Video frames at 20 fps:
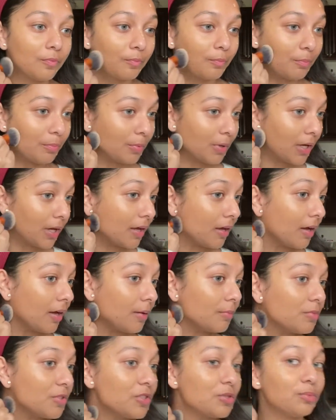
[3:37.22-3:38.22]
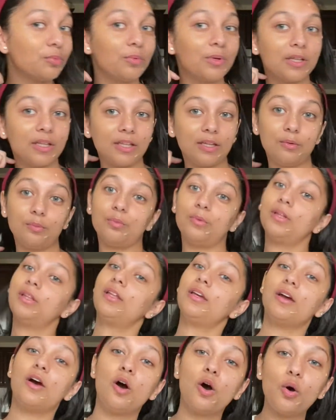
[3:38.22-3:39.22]
but I'm just really
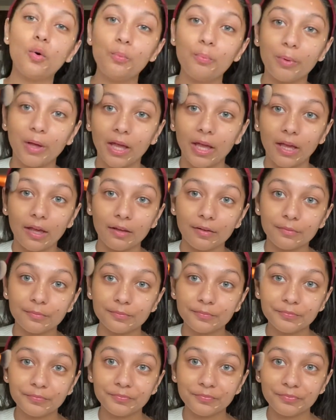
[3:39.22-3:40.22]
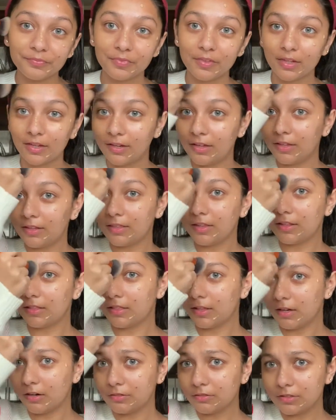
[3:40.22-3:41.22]
hoping that they
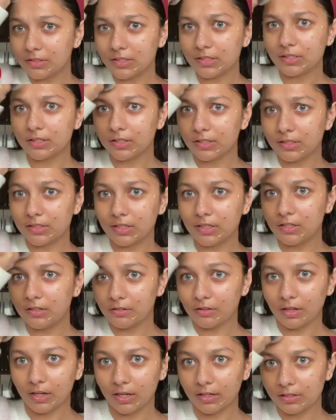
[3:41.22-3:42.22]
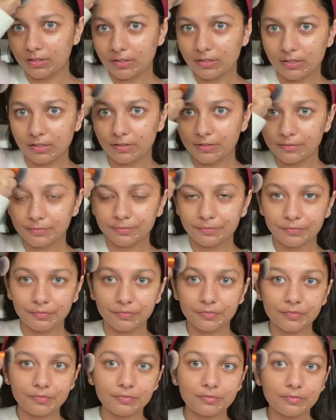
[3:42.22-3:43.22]
don't discontinue this.
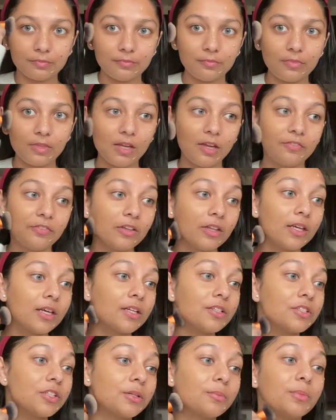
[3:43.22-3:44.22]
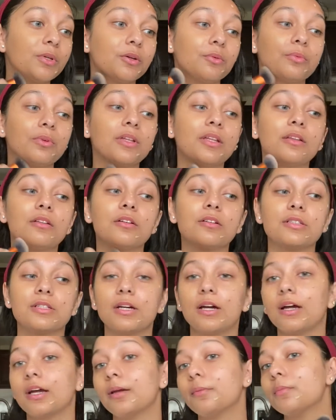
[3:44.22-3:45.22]
I feel like it took me a really long
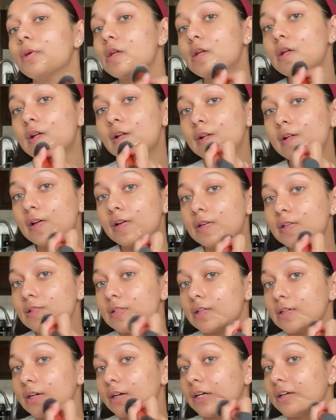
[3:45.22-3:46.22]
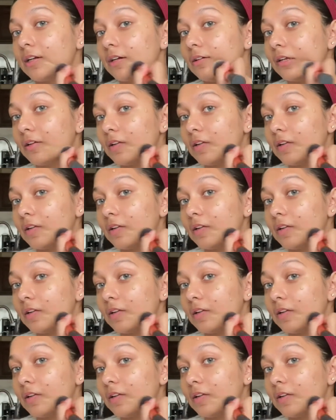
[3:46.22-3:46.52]
time to kind of